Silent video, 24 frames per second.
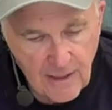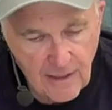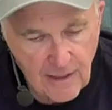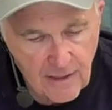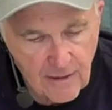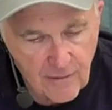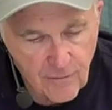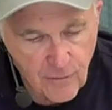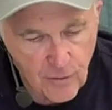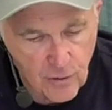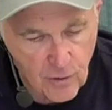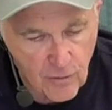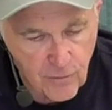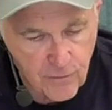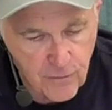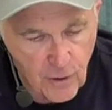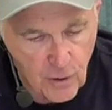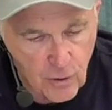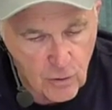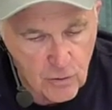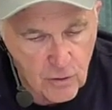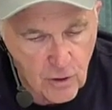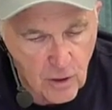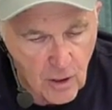for a
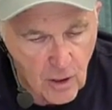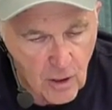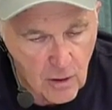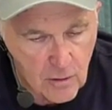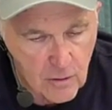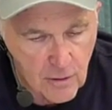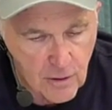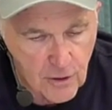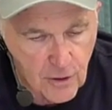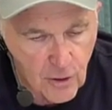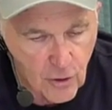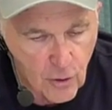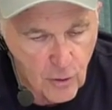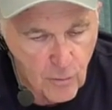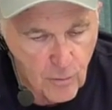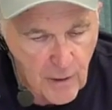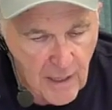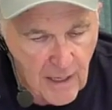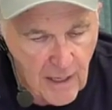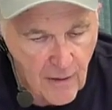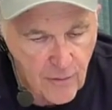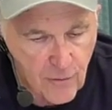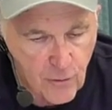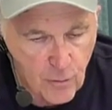phone call or to go to the
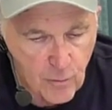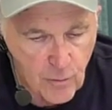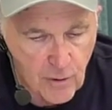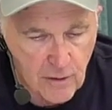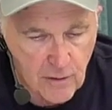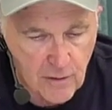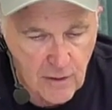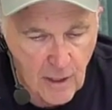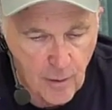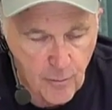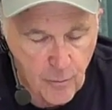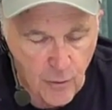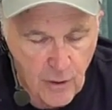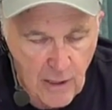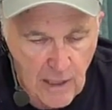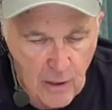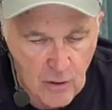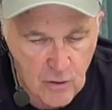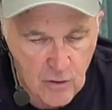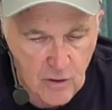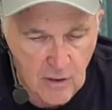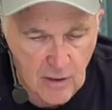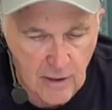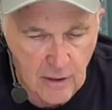bathroom, and a couple
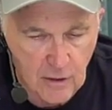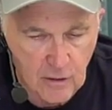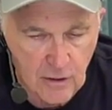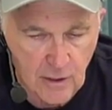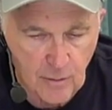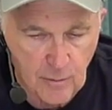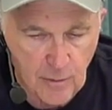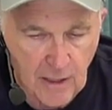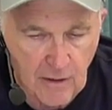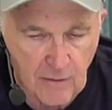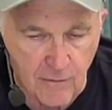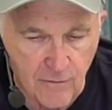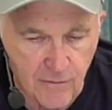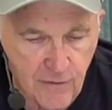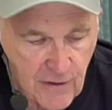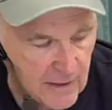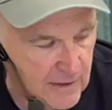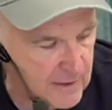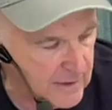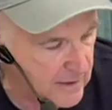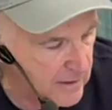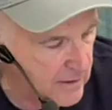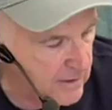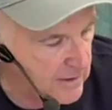hours later come out and
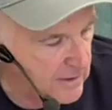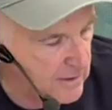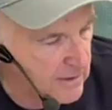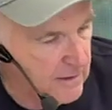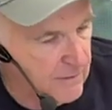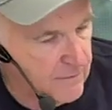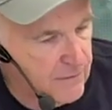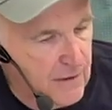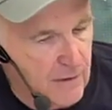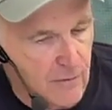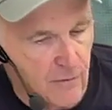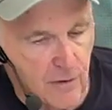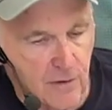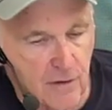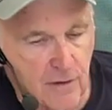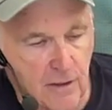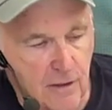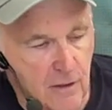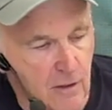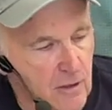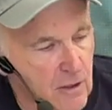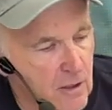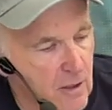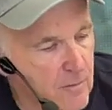find out I left everything
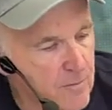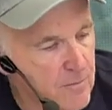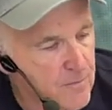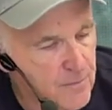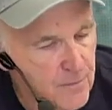on.